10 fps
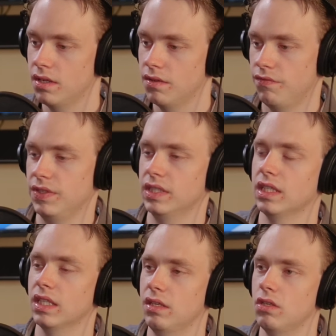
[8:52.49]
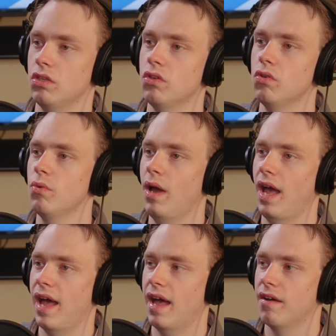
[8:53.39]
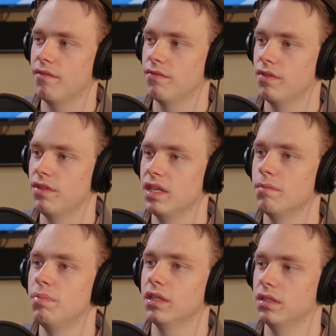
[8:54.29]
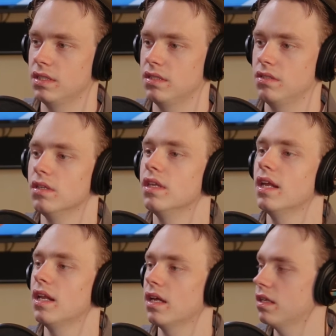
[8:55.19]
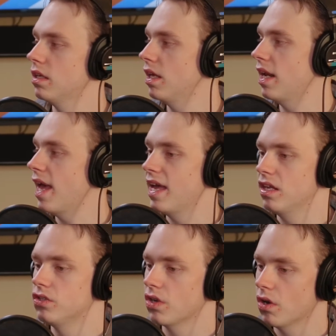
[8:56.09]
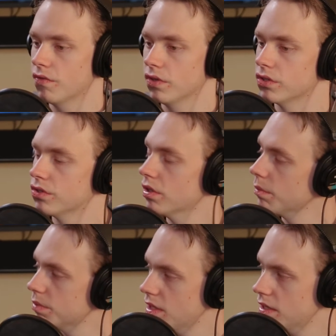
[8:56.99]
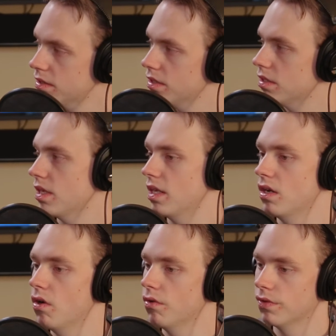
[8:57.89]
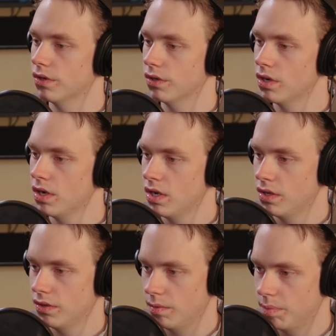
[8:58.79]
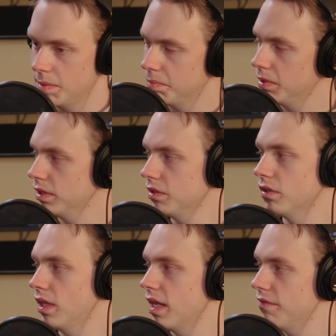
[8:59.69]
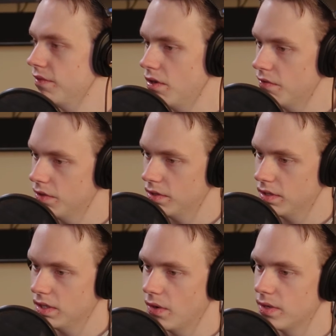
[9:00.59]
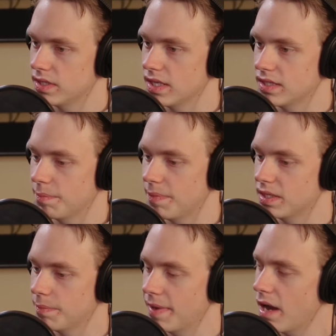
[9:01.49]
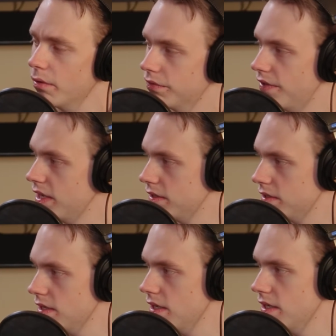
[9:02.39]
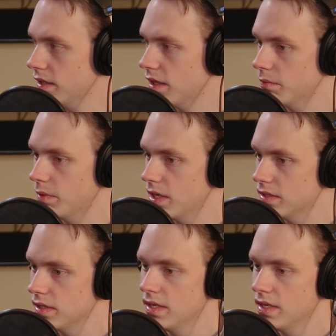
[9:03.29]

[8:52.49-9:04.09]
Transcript: feeling like you have the ability to get an edge over your circumstances and over the people in your life and over the, you know, it's a power fantasy in a lot of ways.